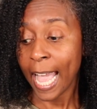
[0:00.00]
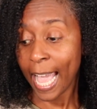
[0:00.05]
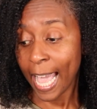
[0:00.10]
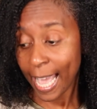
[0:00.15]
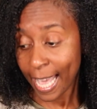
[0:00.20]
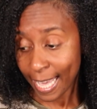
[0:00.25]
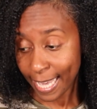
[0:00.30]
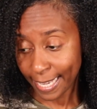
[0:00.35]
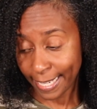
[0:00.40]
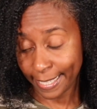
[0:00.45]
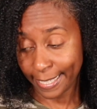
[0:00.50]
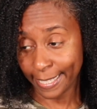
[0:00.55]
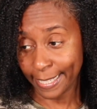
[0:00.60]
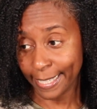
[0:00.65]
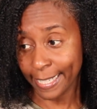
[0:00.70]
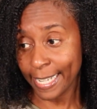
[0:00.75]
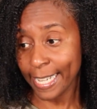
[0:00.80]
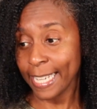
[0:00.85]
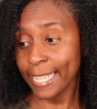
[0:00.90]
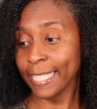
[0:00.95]

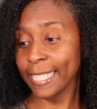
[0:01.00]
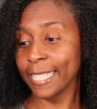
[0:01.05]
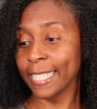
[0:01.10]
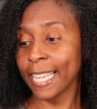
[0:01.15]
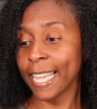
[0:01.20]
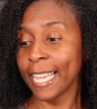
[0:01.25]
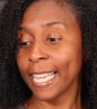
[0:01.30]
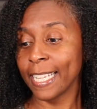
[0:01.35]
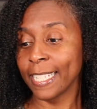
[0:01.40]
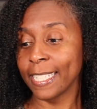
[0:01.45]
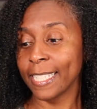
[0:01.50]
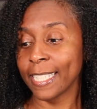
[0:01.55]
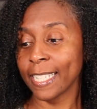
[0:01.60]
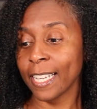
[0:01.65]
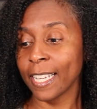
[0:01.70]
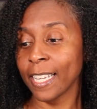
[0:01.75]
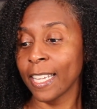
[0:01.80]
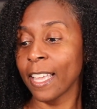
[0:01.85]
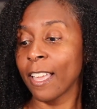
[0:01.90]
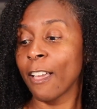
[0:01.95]
and it says
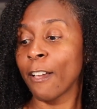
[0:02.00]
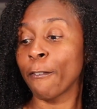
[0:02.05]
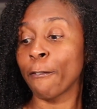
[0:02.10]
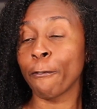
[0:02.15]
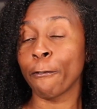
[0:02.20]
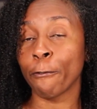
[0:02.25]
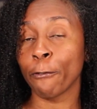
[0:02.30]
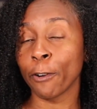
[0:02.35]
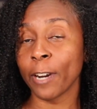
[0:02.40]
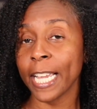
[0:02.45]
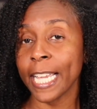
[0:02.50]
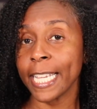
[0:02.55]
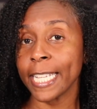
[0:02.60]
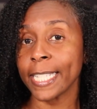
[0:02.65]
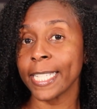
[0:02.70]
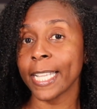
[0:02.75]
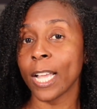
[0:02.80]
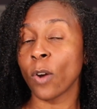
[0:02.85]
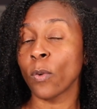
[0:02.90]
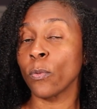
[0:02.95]

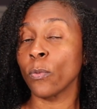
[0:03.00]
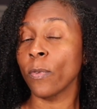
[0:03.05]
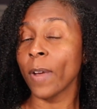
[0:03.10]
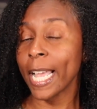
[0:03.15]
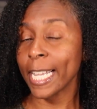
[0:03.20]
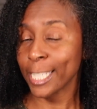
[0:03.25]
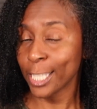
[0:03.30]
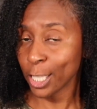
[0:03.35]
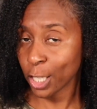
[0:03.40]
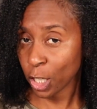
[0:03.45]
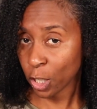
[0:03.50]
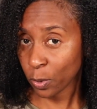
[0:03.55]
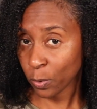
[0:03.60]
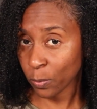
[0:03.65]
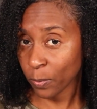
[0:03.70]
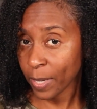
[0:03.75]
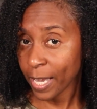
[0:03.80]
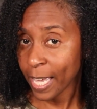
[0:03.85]
Frizz Rescue.